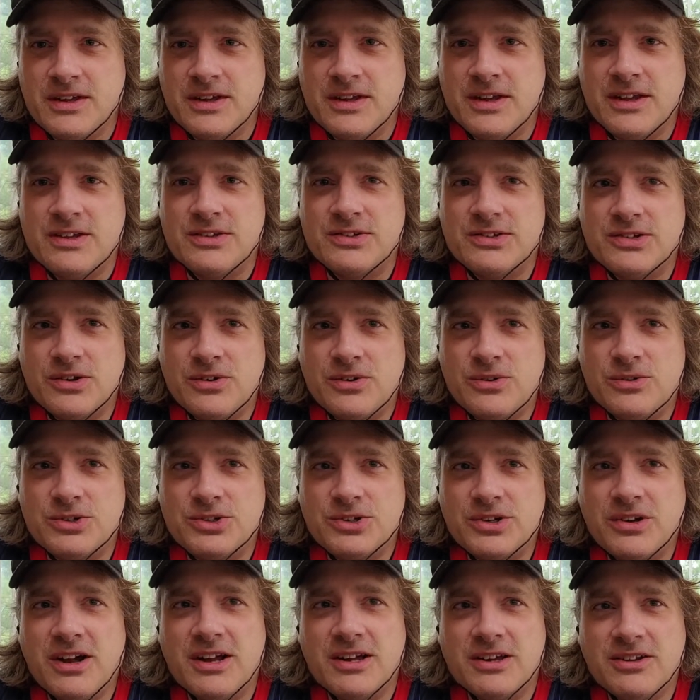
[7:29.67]
So
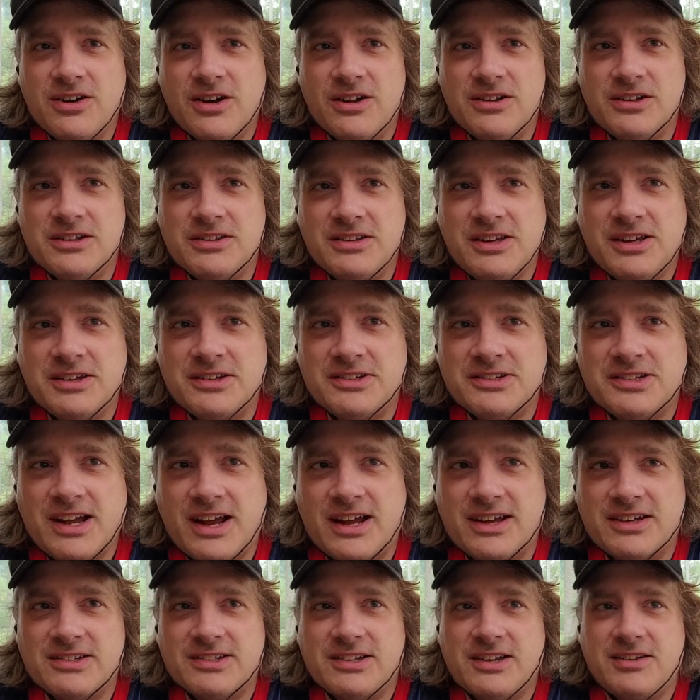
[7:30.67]
try calling the
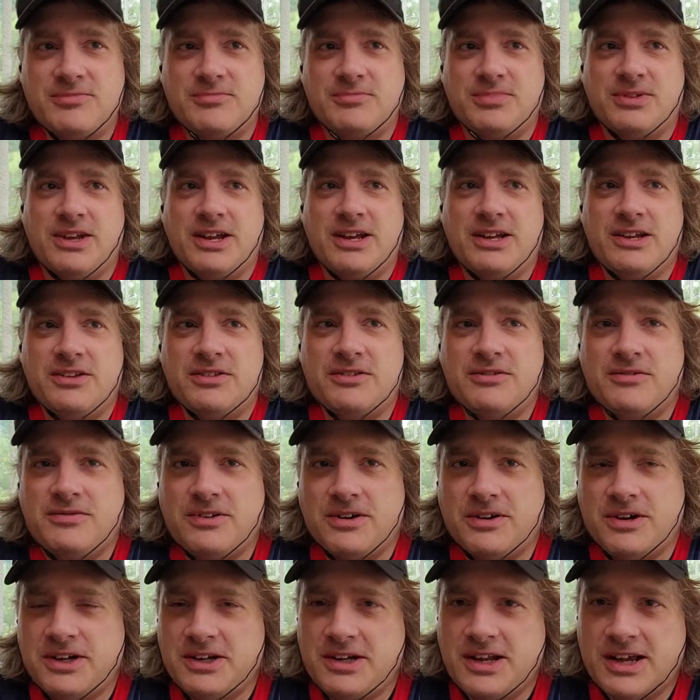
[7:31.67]
exact same play on the
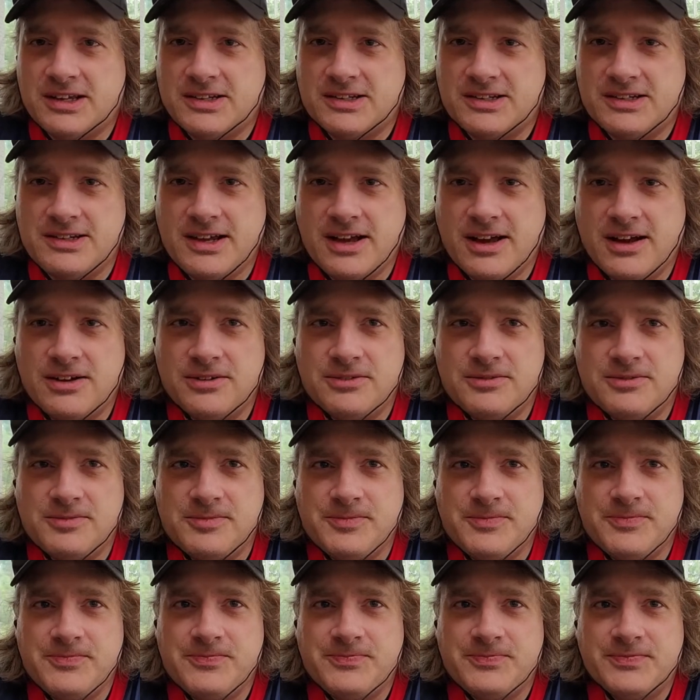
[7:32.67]
very next down.
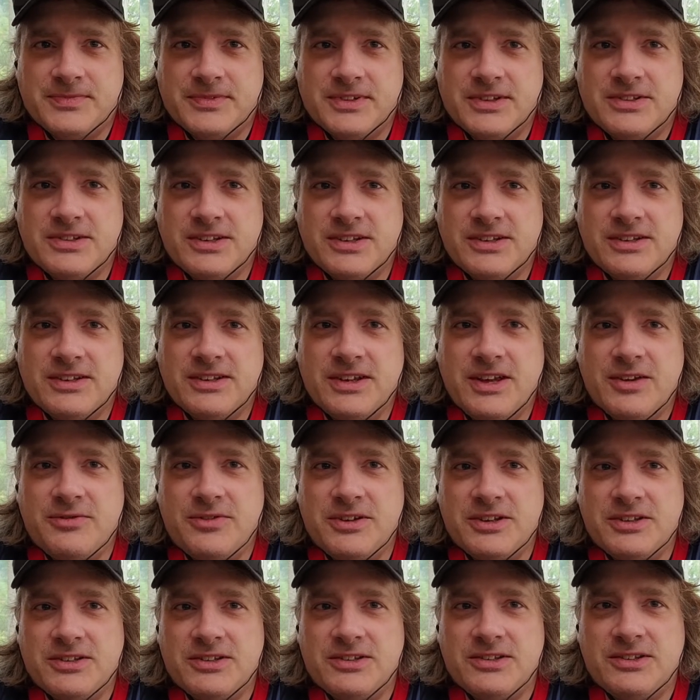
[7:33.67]
If
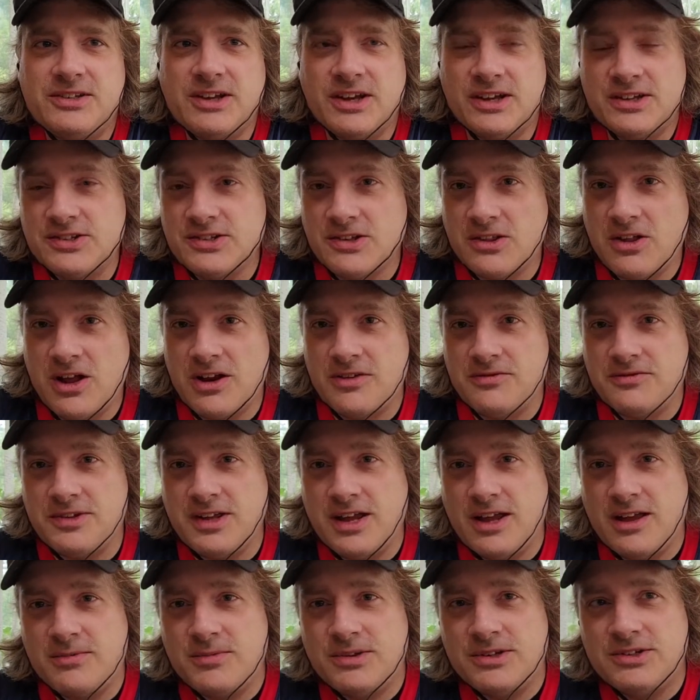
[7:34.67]
it does a lot of
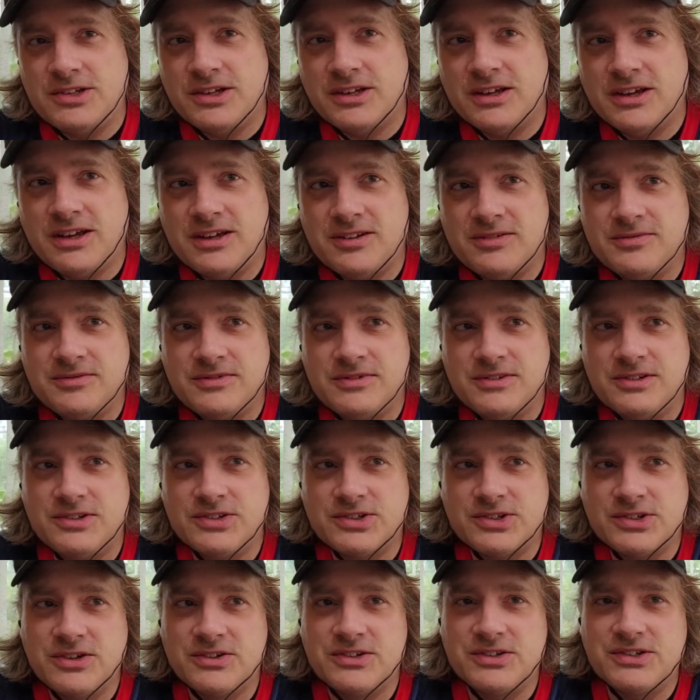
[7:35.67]
damage again, you'll
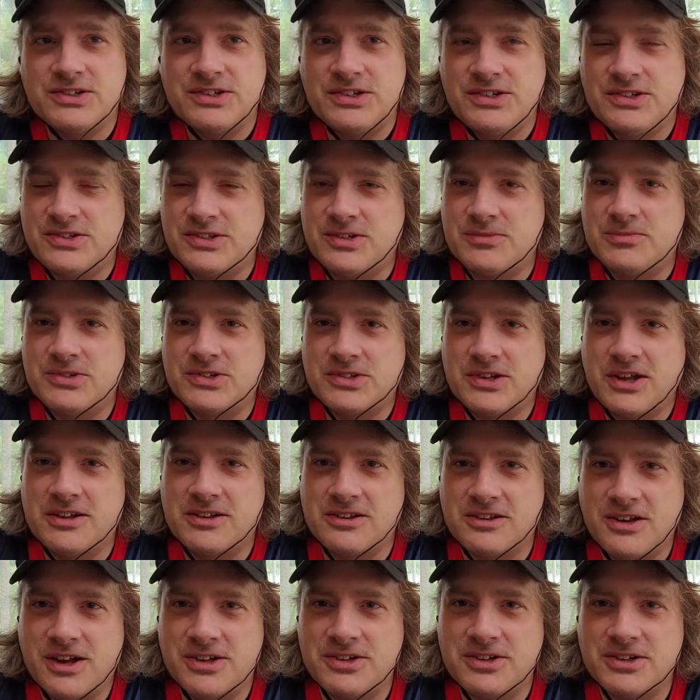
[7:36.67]
start to see some
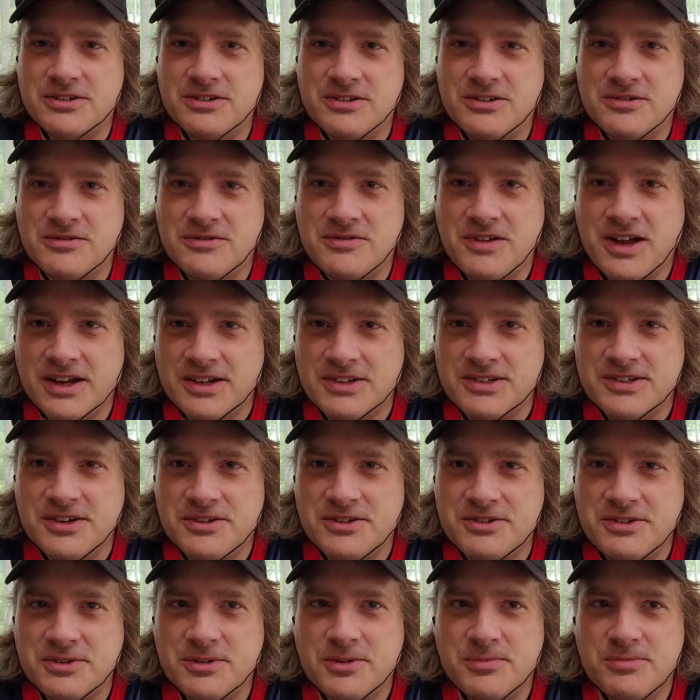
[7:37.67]
psychological effects
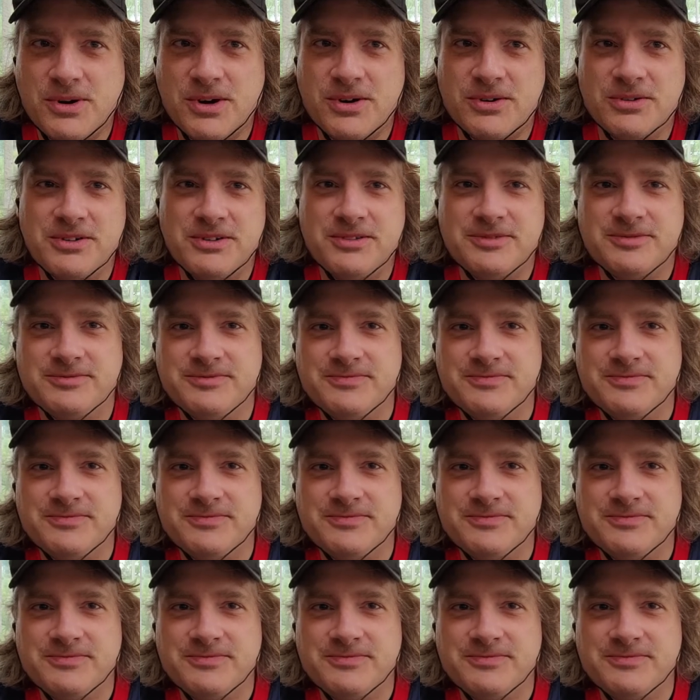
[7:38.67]
on your opponent.